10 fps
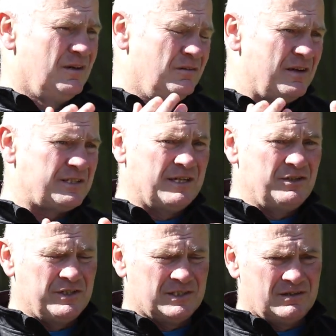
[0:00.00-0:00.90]
The rest of the
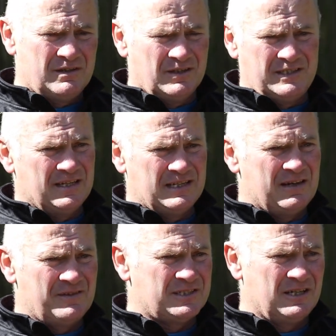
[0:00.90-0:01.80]
injuries are taking
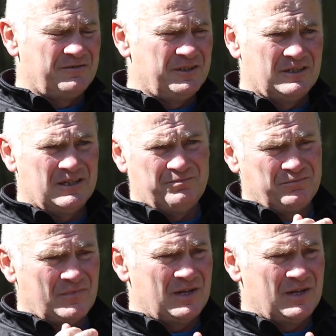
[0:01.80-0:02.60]
care of itself, you know,